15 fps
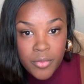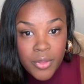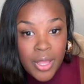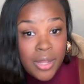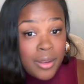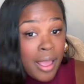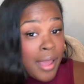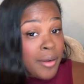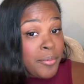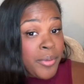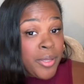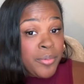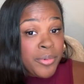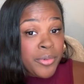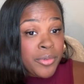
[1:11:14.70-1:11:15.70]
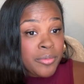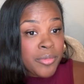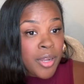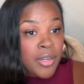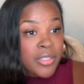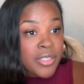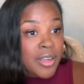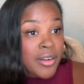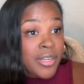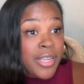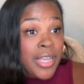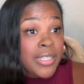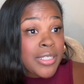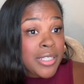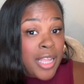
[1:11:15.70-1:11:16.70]
A lot of people are starting
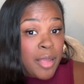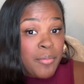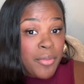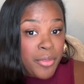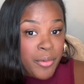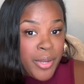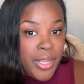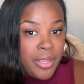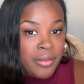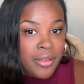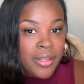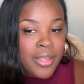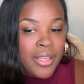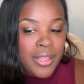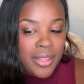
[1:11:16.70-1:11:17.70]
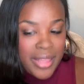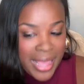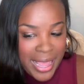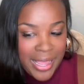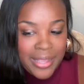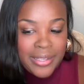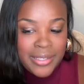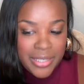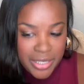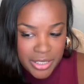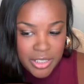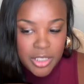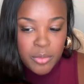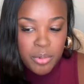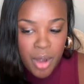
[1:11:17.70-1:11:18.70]
at step 3, and that
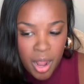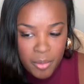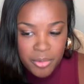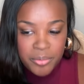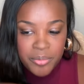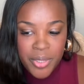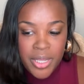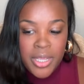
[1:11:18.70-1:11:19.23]
is the problem.